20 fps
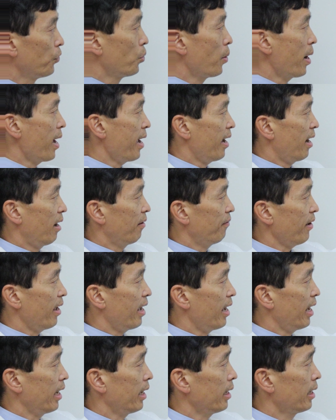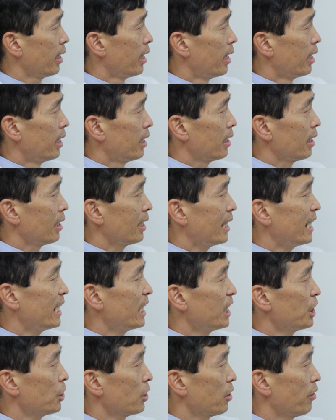you have a
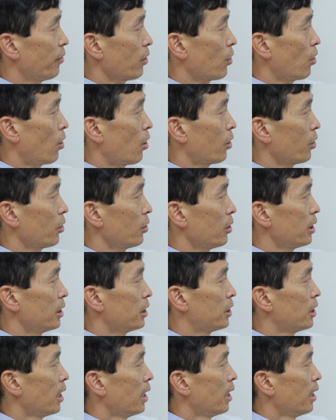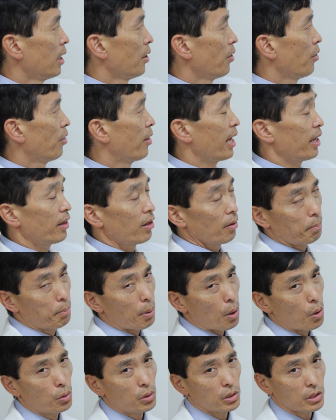lesion of the cartilage, then the
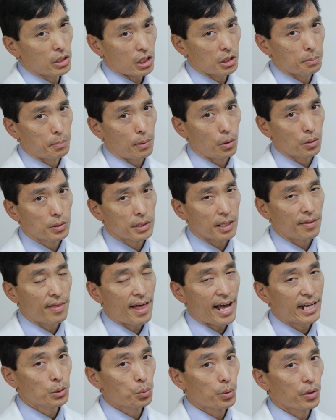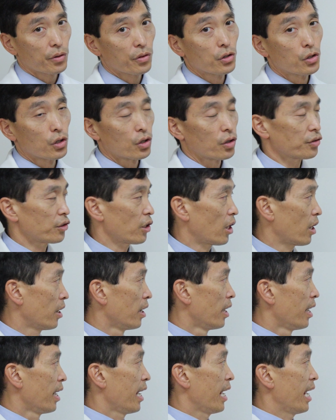bone is exposed, and that's where the nerves are,
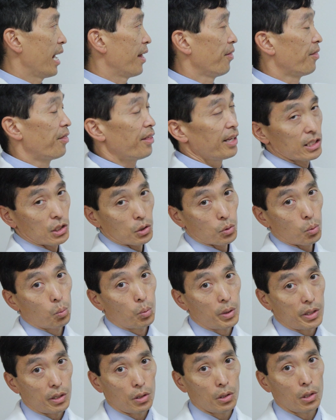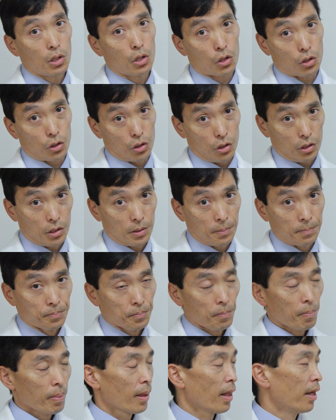and this will hurt.
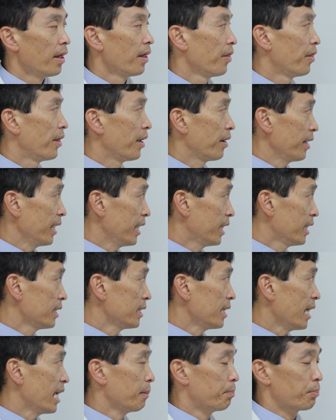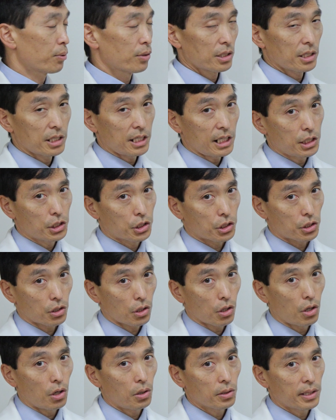There is a procedure
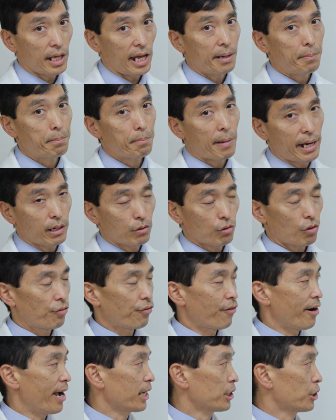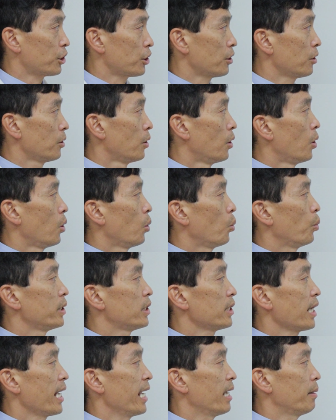called a microfracture,
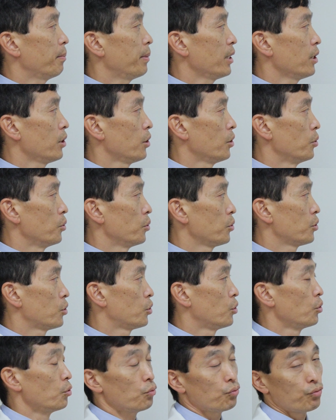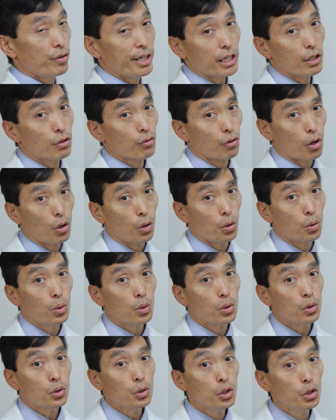which can be used to regrow
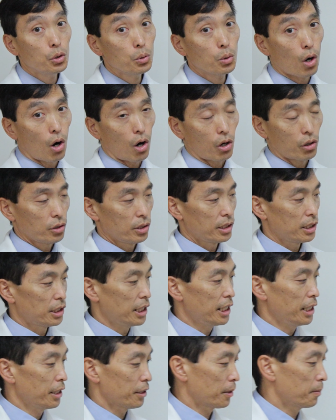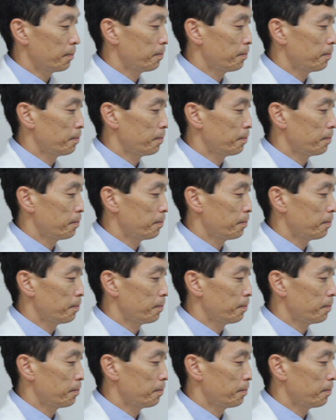new cartilage here.